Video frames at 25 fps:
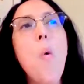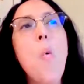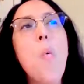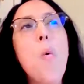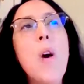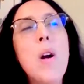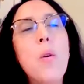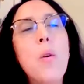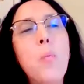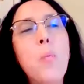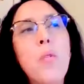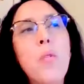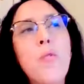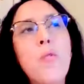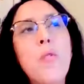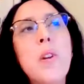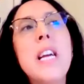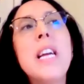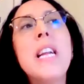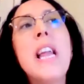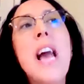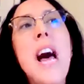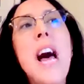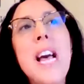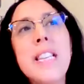where we
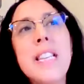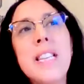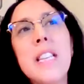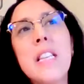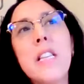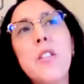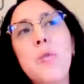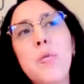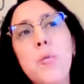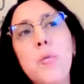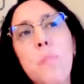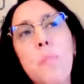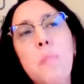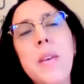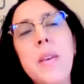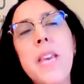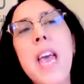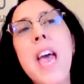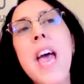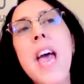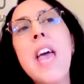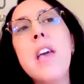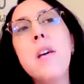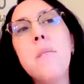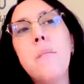realize that to
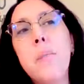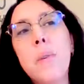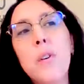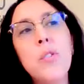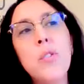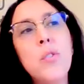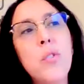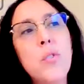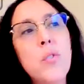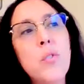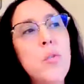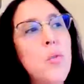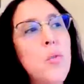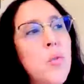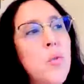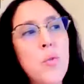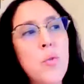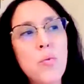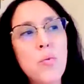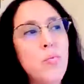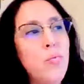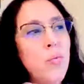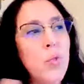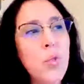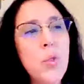be able
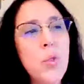to